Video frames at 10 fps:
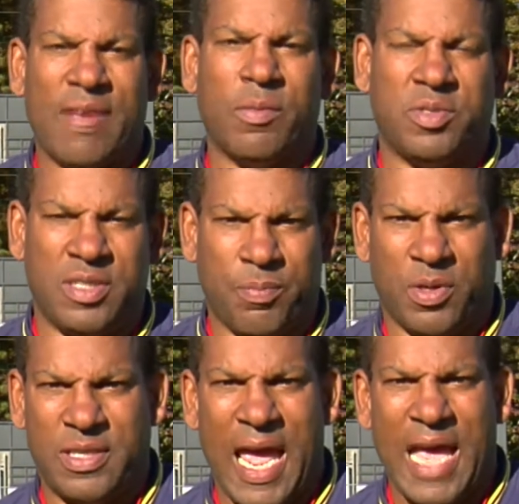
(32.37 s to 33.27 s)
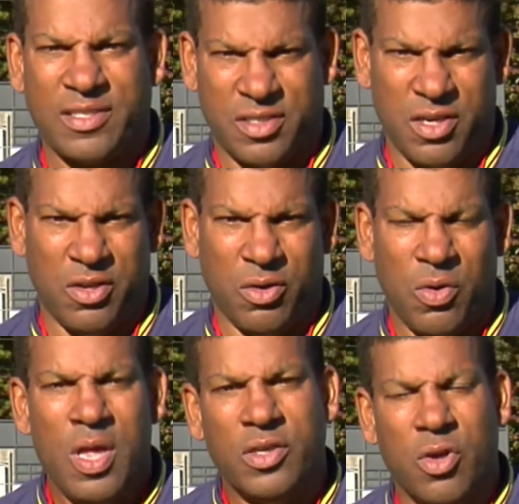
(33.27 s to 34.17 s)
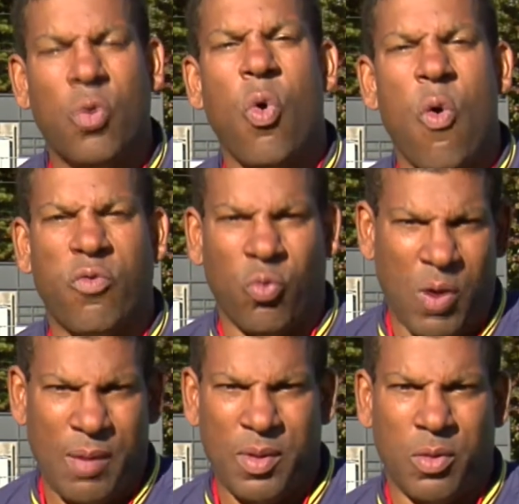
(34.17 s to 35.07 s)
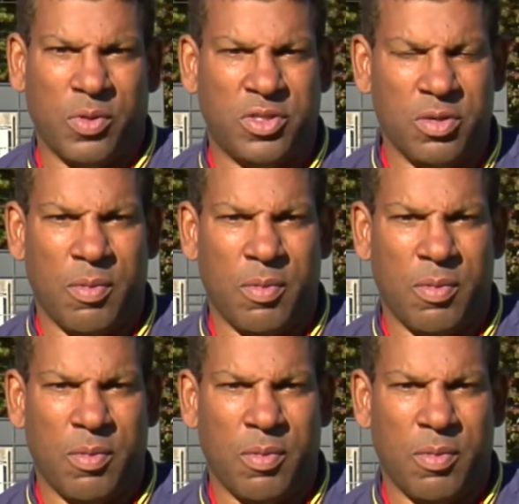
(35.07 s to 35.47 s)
give them simple tasks to do. Don't overwhelm them with too